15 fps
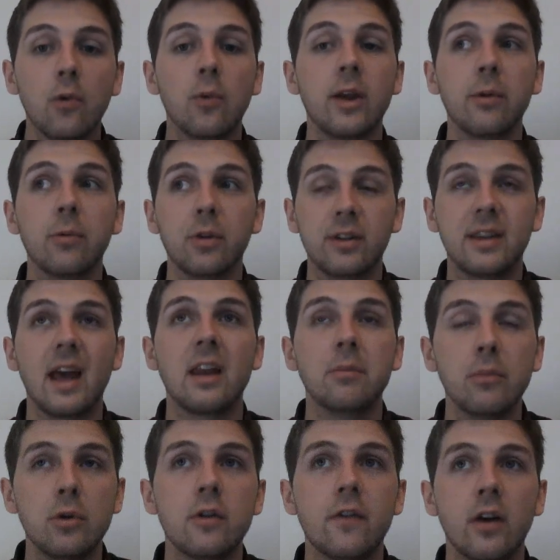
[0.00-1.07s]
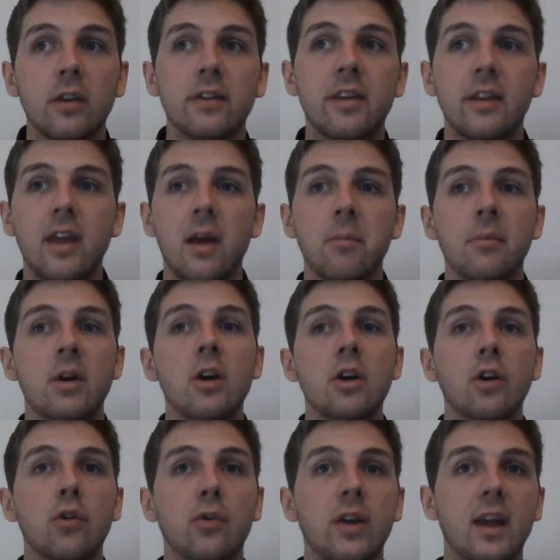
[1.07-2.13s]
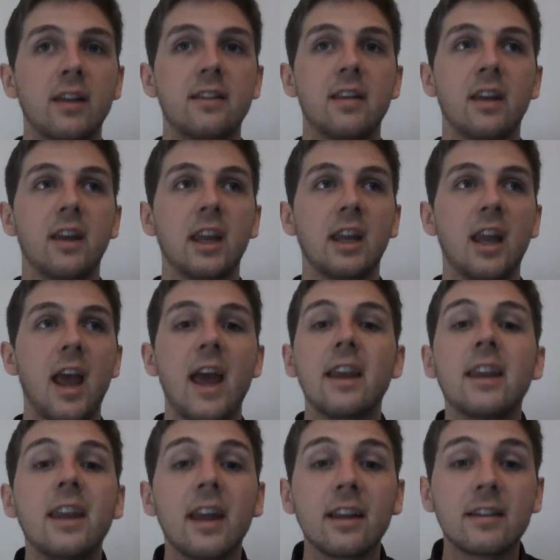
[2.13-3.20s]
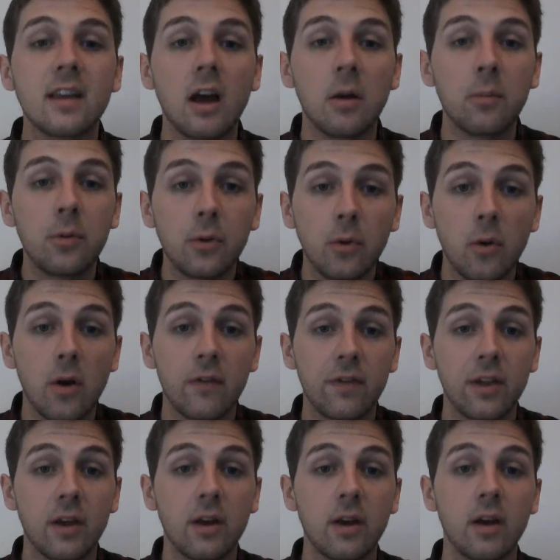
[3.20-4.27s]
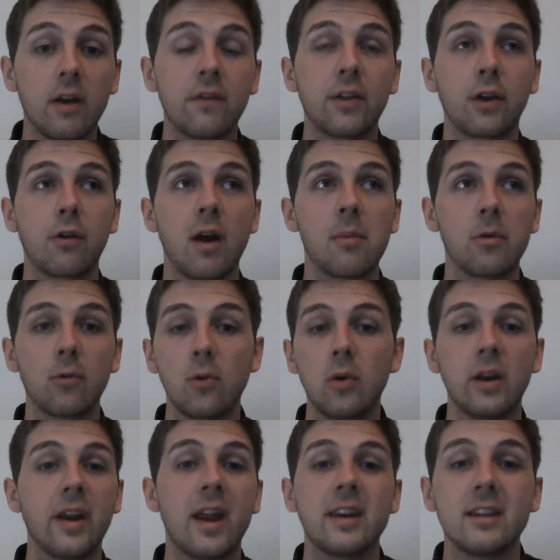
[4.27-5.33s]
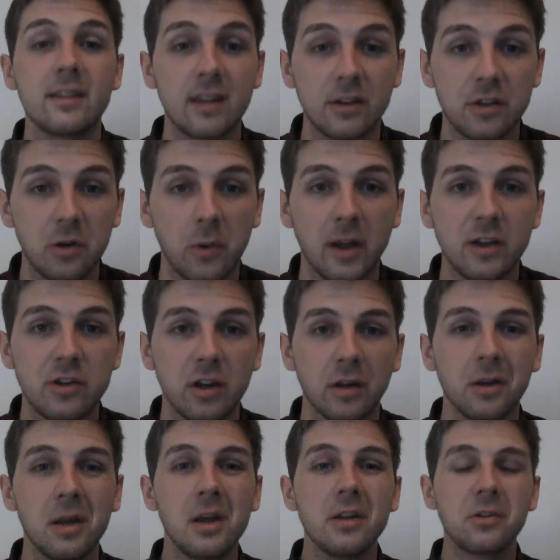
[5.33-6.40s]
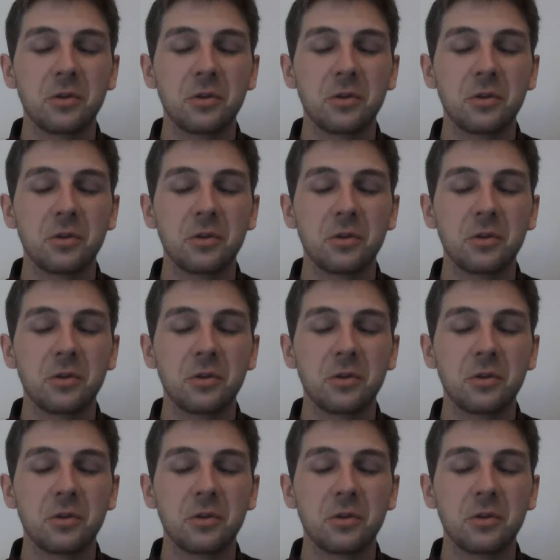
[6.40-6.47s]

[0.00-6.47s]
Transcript: we would then move on to them creating any example of the grammar rule in any situation